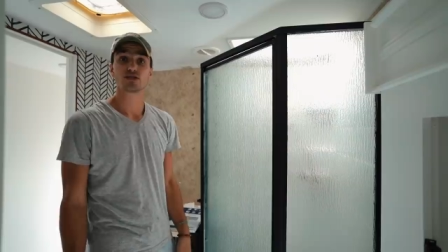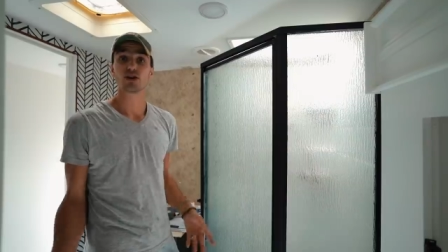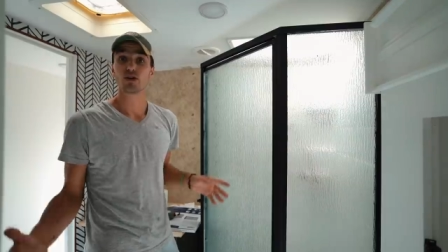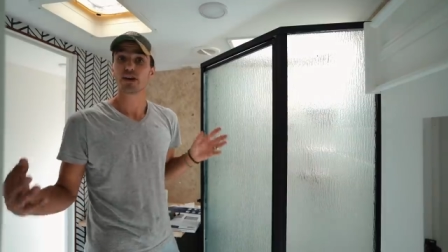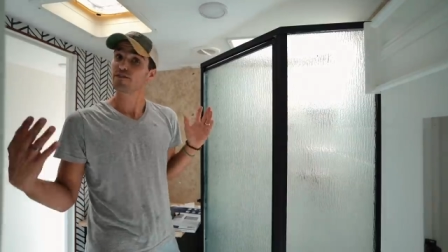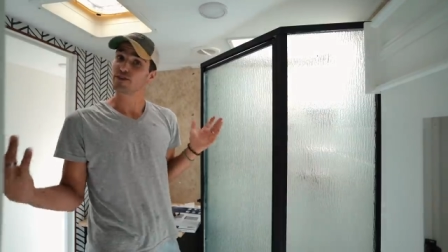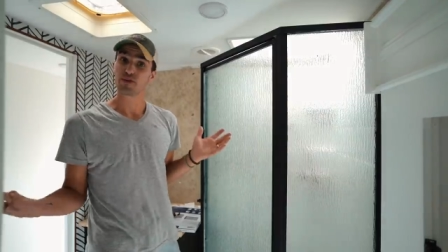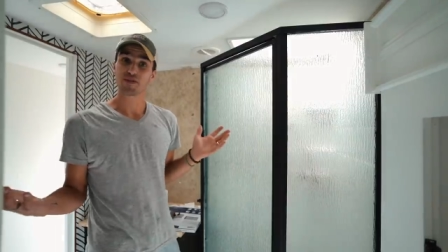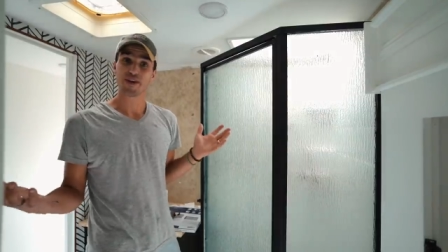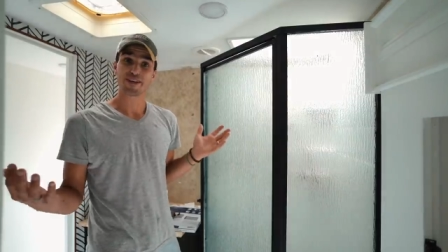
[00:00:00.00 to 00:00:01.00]
So if you're
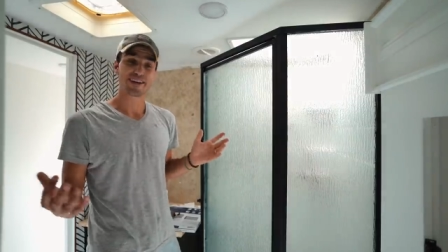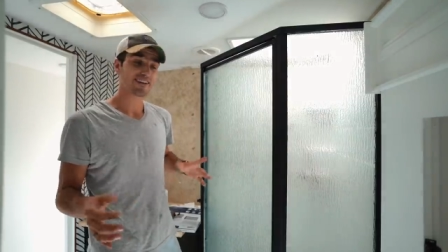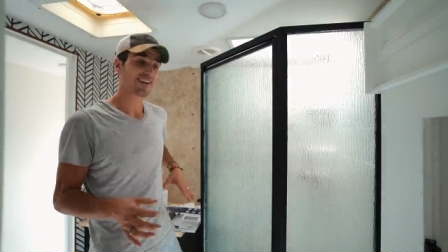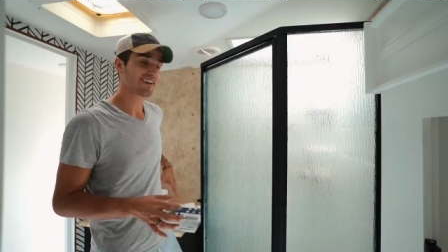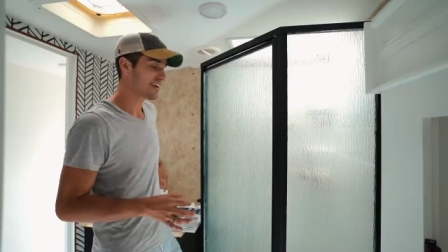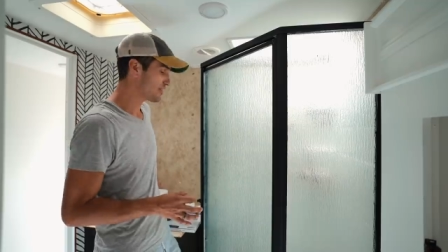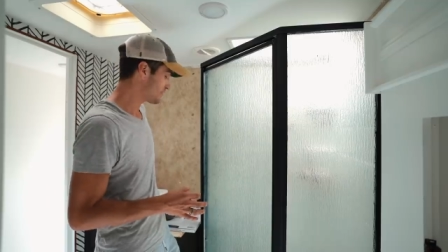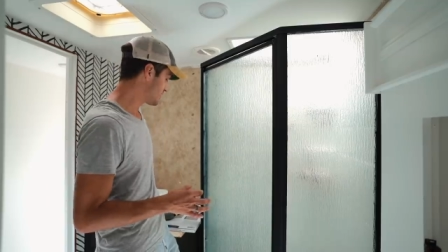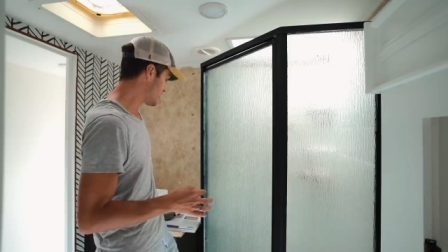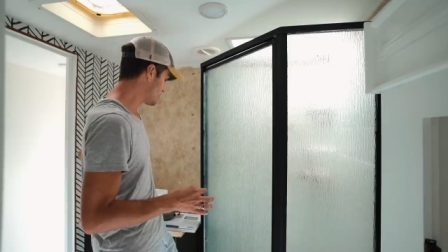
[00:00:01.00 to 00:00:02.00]
new around here, in another
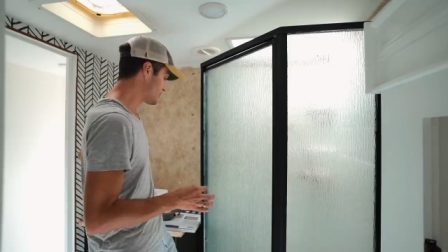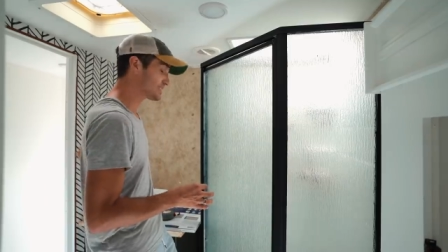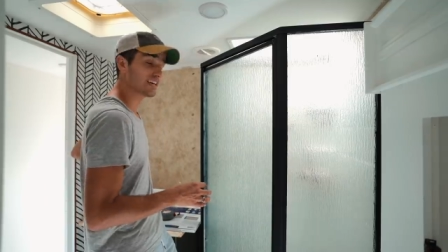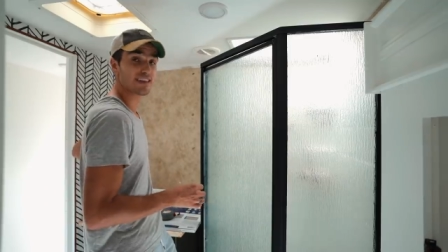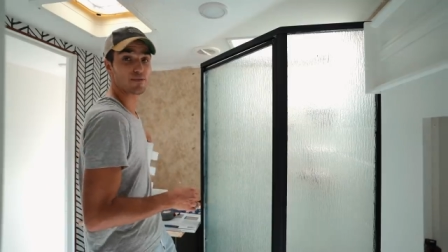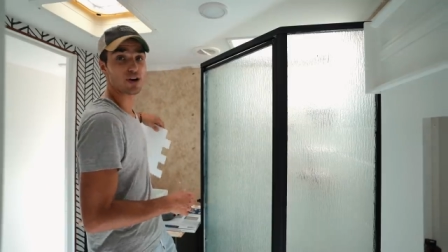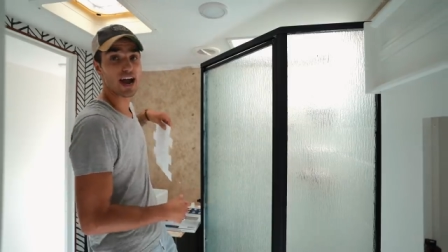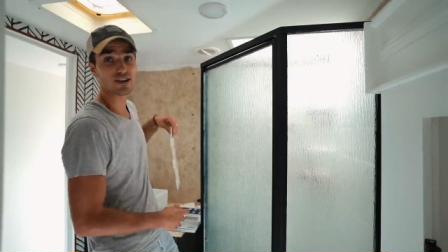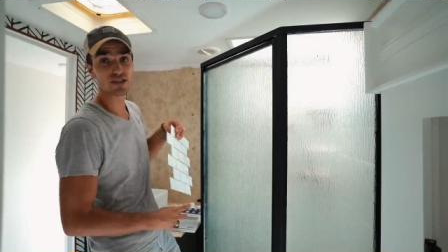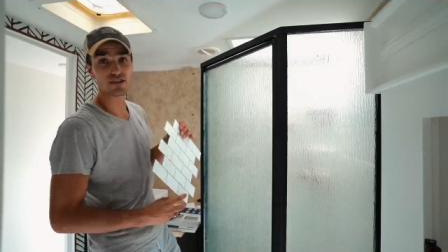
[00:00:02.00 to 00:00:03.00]
video we said that we're
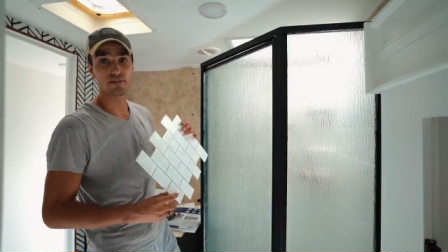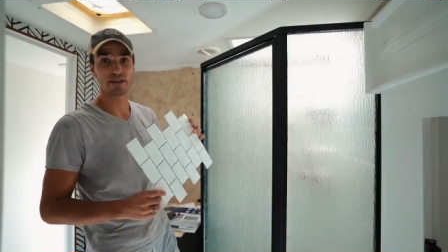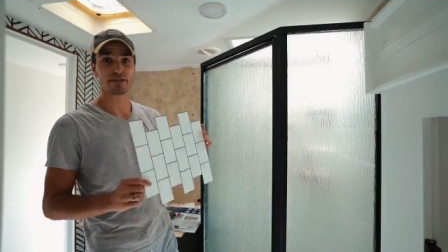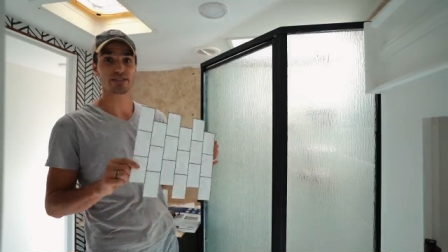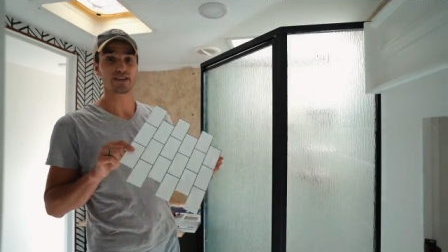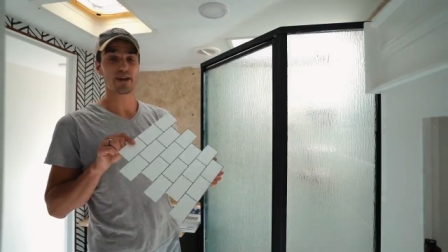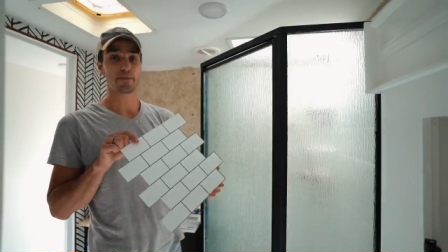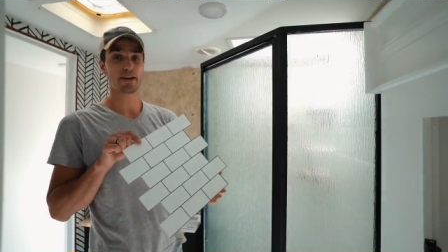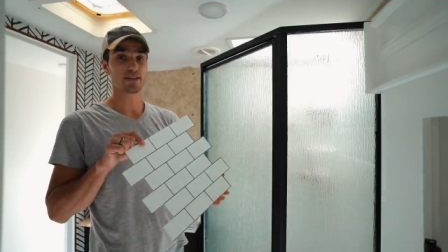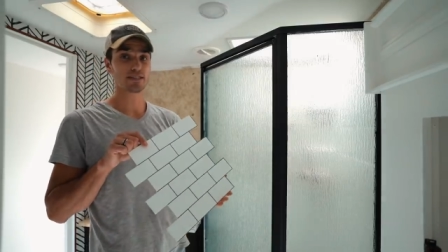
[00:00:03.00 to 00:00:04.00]
actually going to be using a
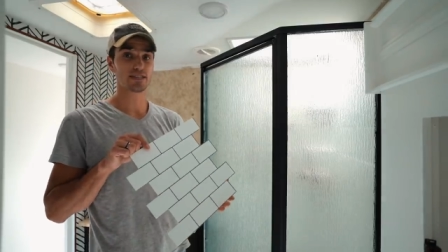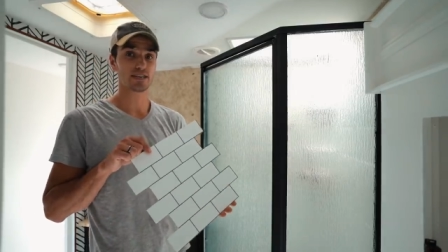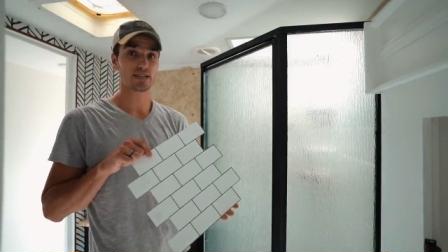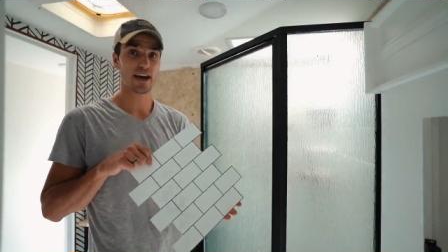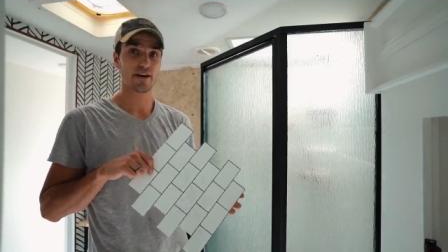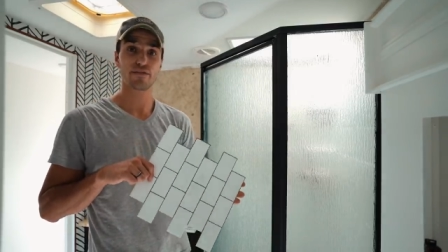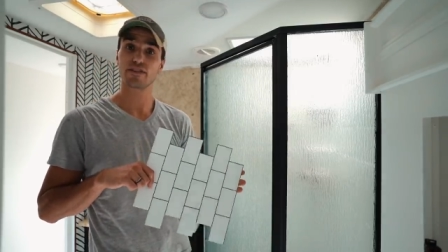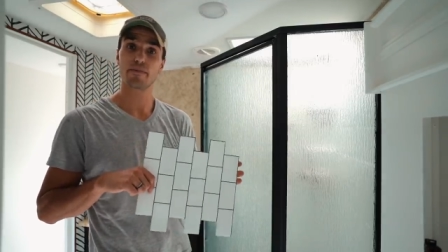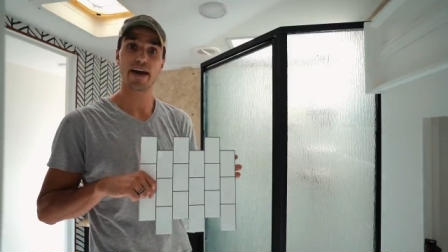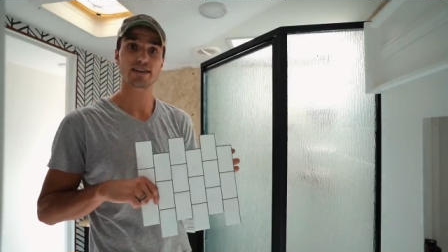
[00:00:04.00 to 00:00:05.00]
peel and stick tile for
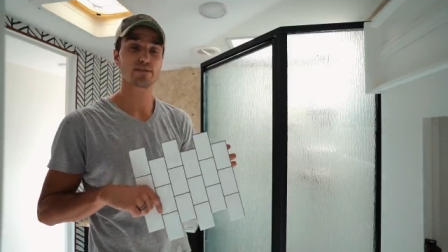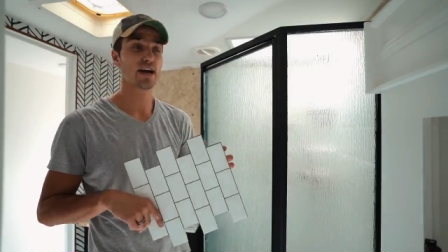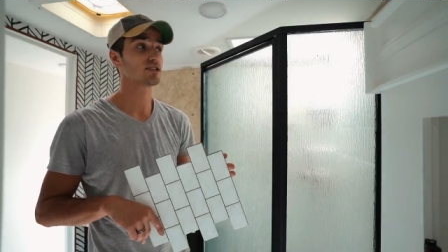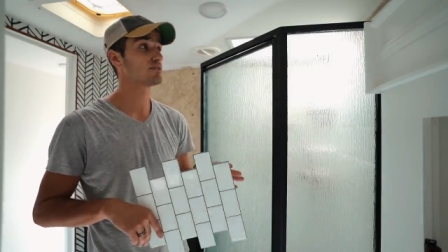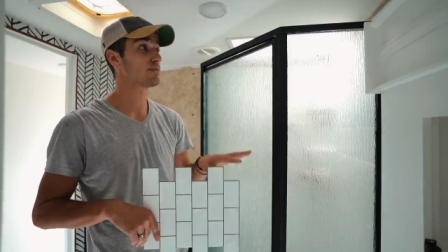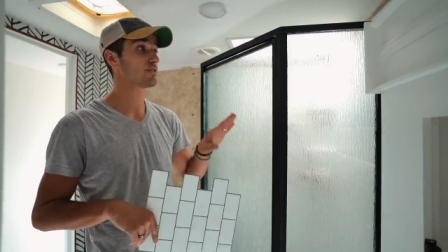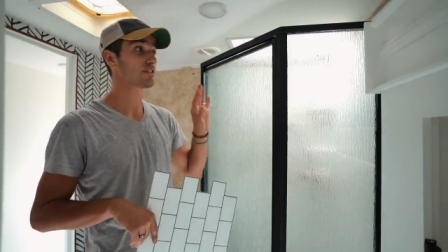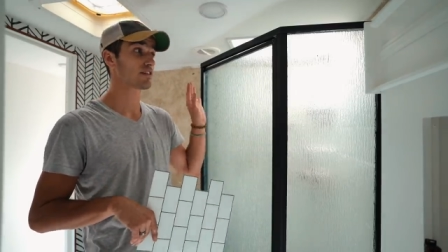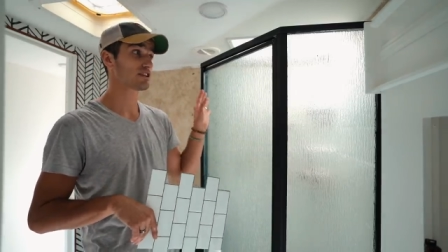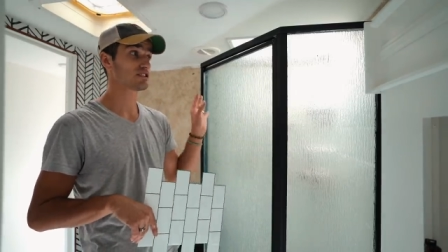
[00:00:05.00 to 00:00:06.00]
the backsplash in both
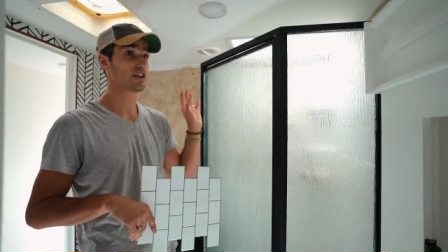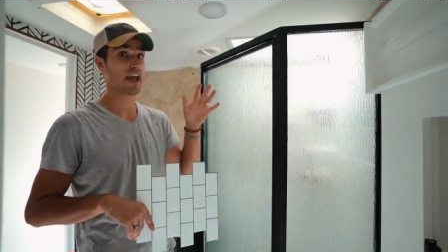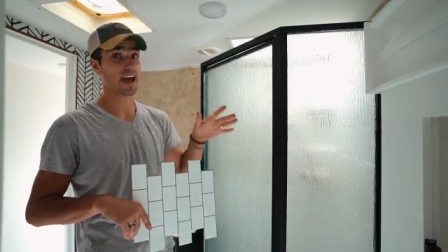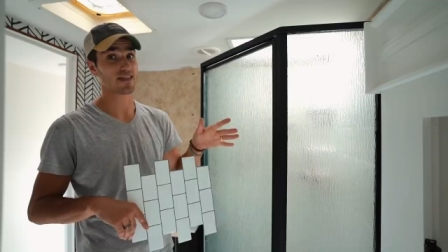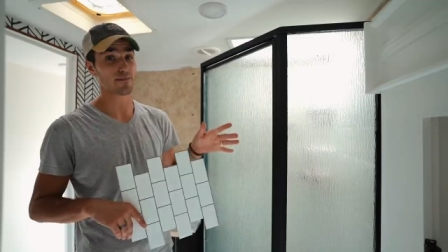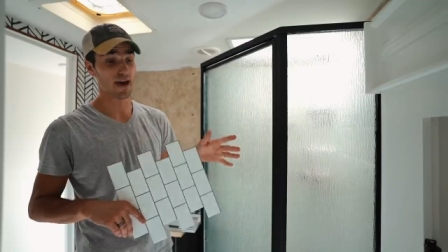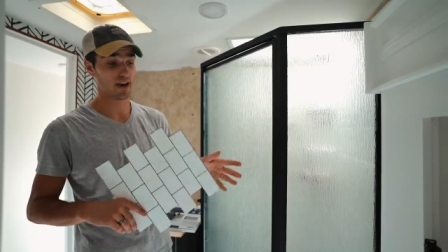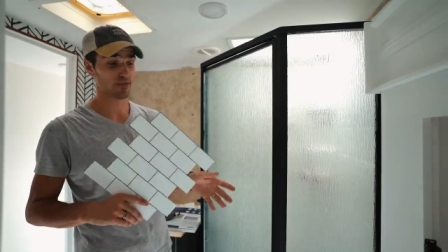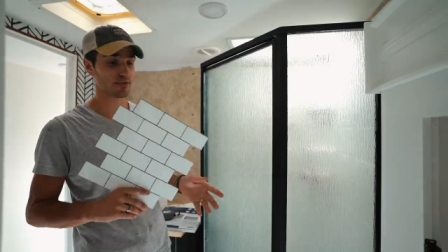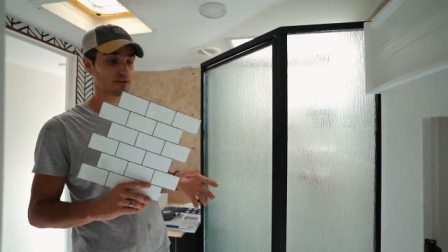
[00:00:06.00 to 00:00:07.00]
the kitchen and the
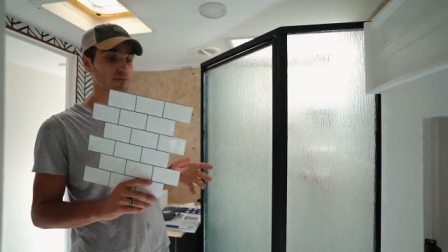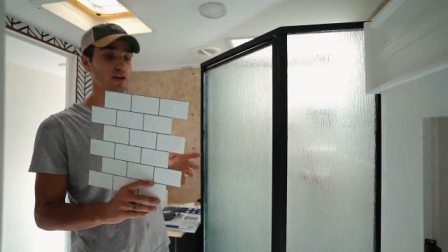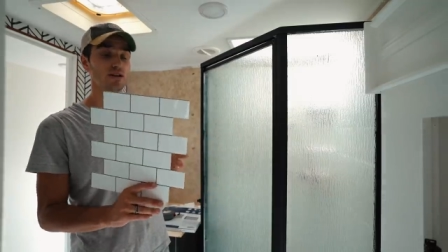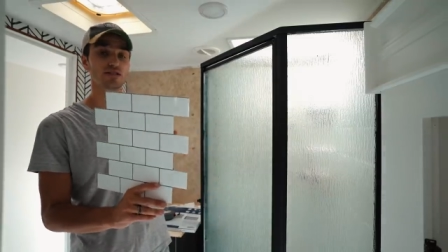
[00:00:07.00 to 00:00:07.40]
bathroom.